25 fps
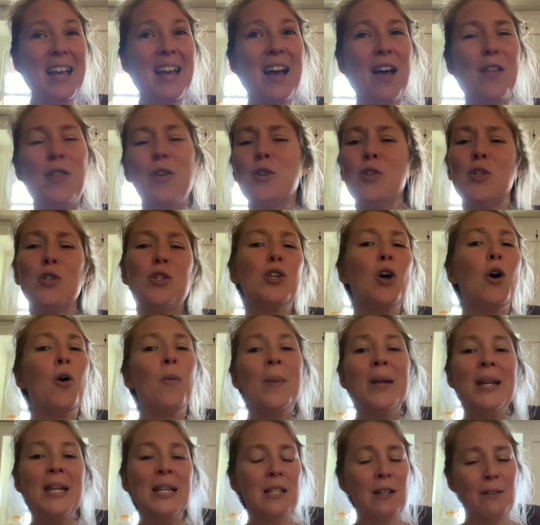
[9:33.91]
There's so
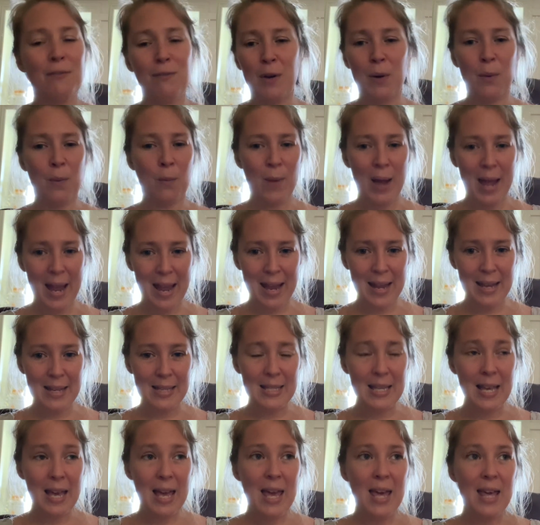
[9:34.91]
many different ways
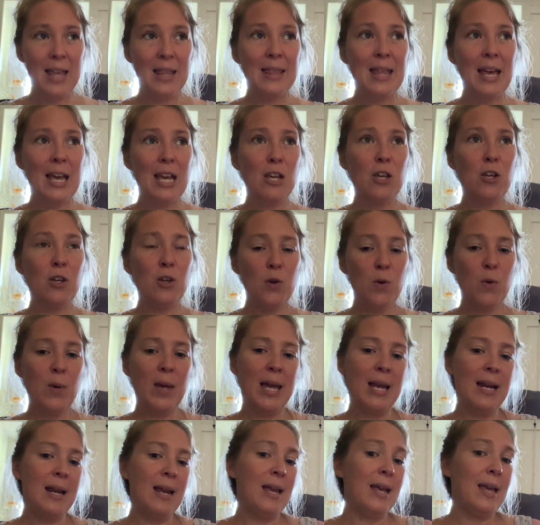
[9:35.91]
that you
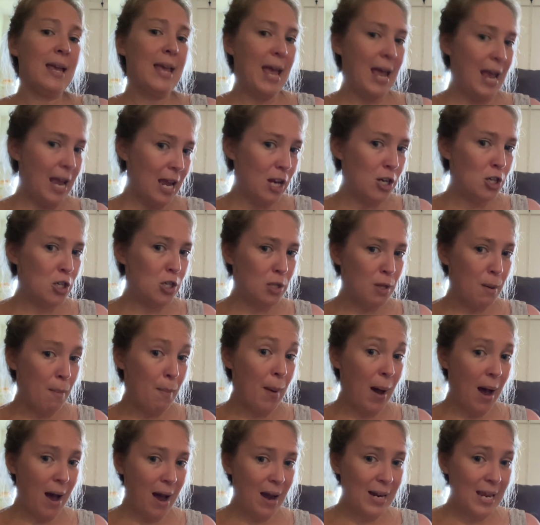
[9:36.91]
can engage the
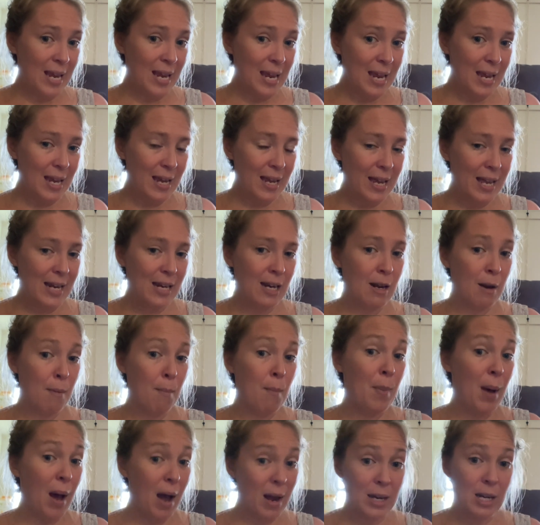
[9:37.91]
body in an
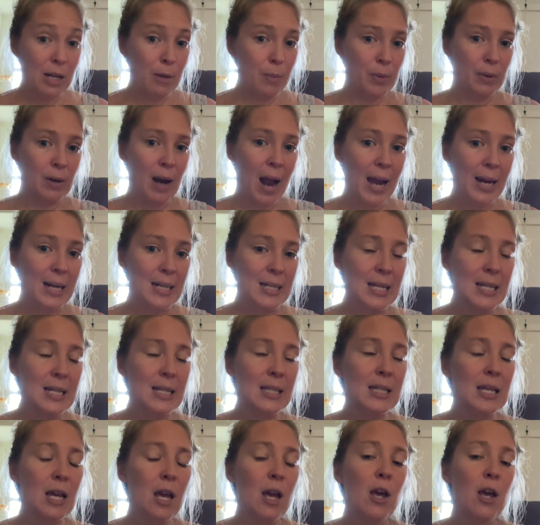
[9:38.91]
embodied practice